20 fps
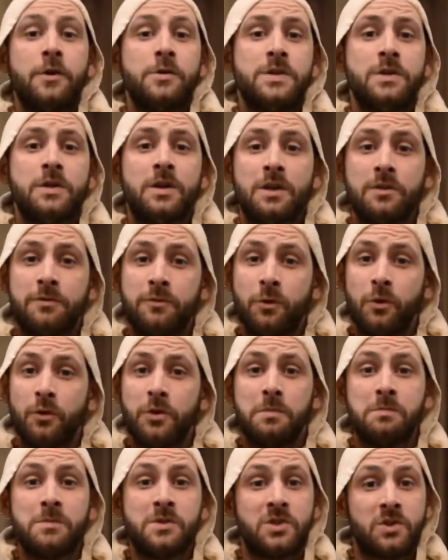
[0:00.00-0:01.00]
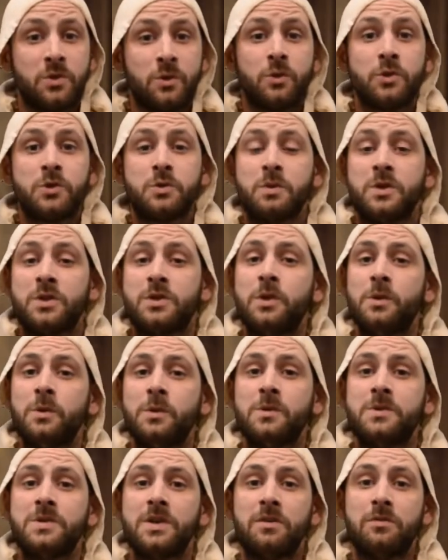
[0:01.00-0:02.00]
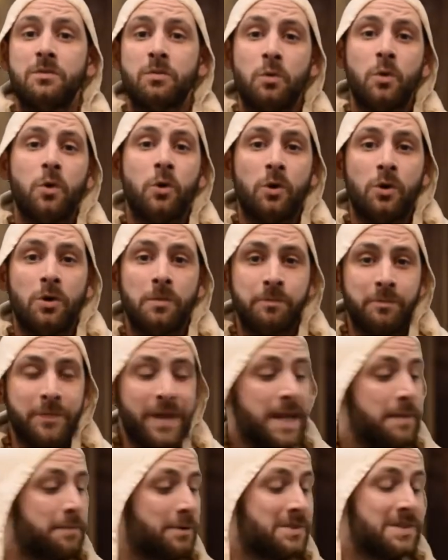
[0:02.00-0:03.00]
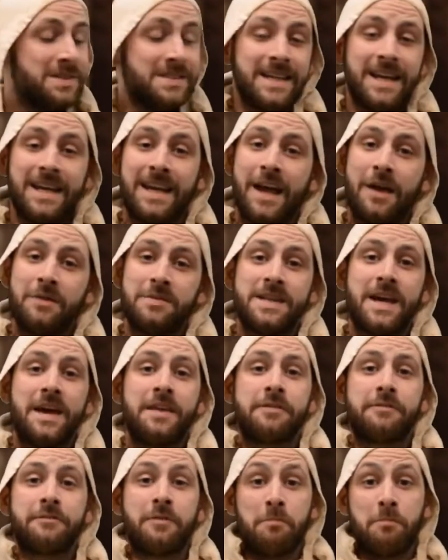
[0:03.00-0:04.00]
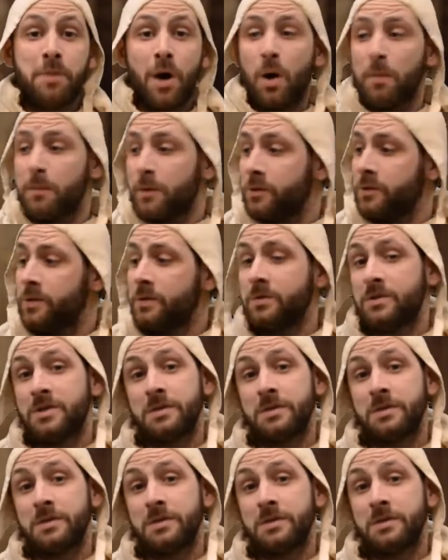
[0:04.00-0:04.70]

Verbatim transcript: who could afford them, swords were tools of war, able to deal out death from pommel to